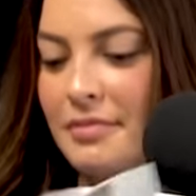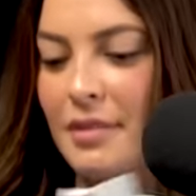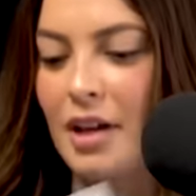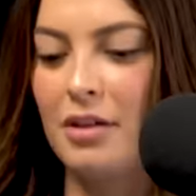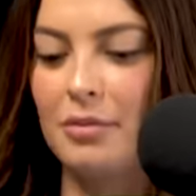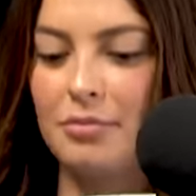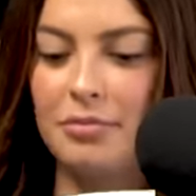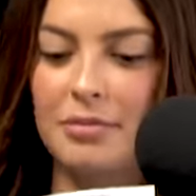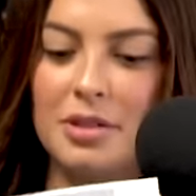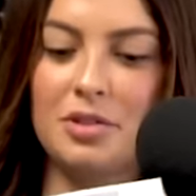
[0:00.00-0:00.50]
Mm-hmm.
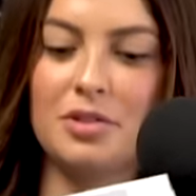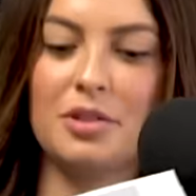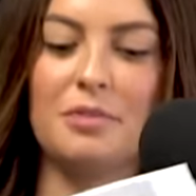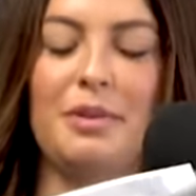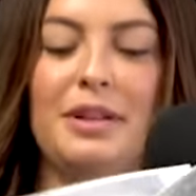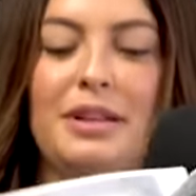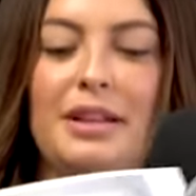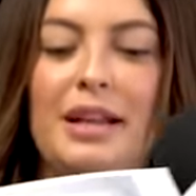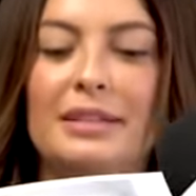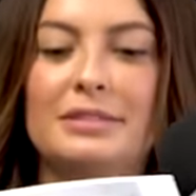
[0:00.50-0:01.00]
Oh, this should
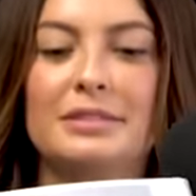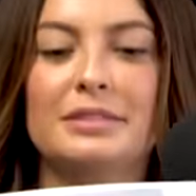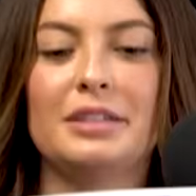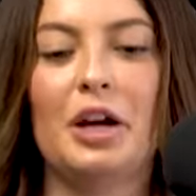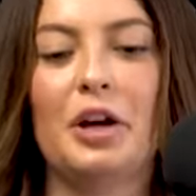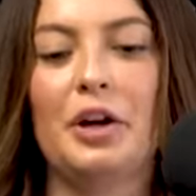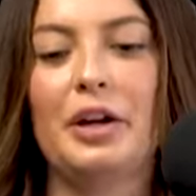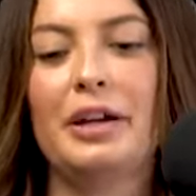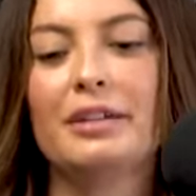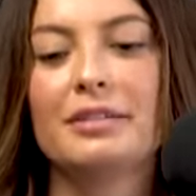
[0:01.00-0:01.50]
be last.
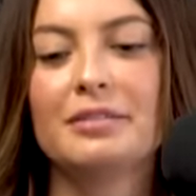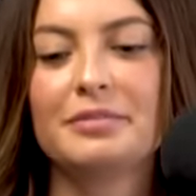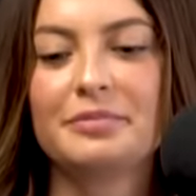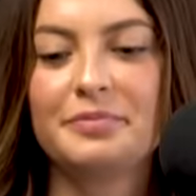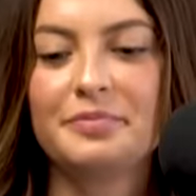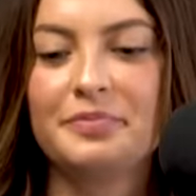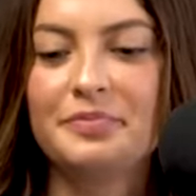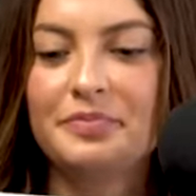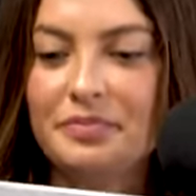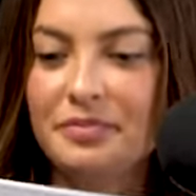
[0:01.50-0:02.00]
Sorry.
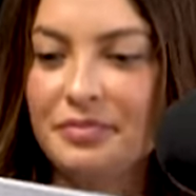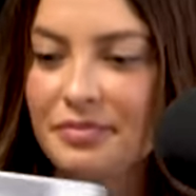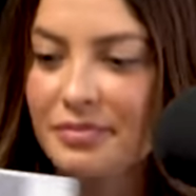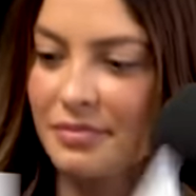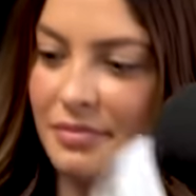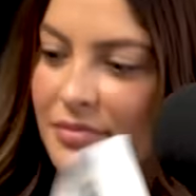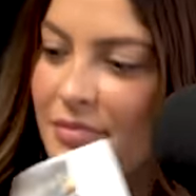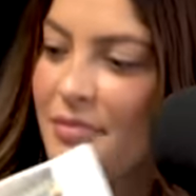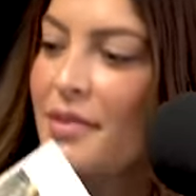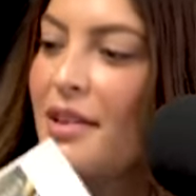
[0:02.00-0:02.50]

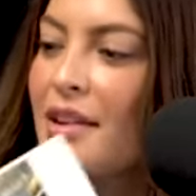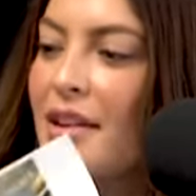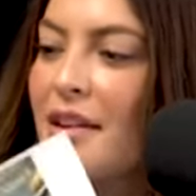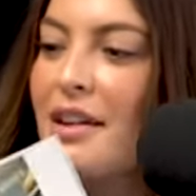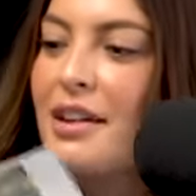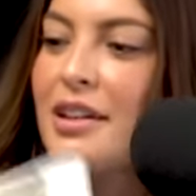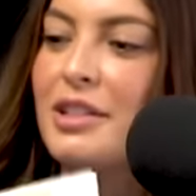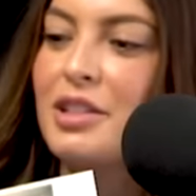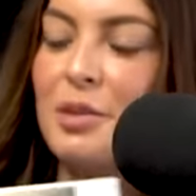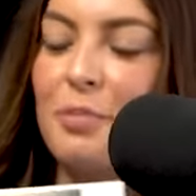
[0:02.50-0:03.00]

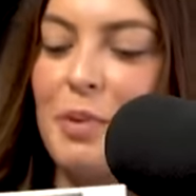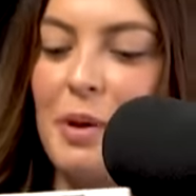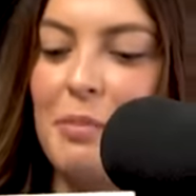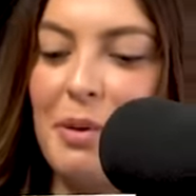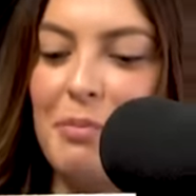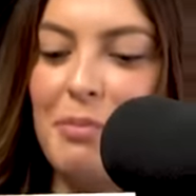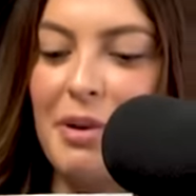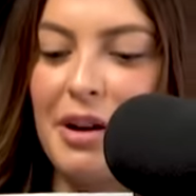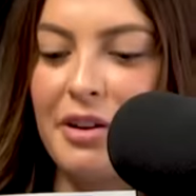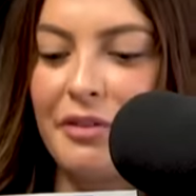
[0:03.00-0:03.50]
To Pimp
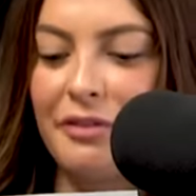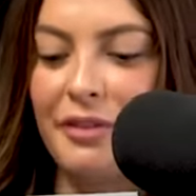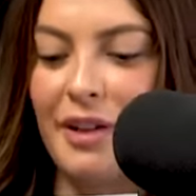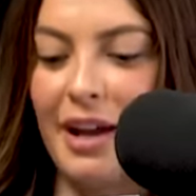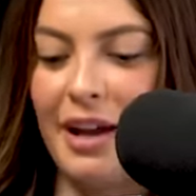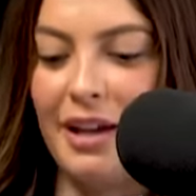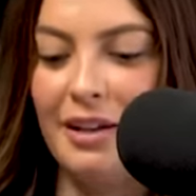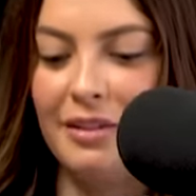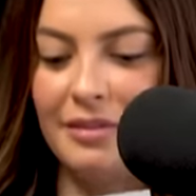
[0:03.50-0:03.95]
a Butterfly.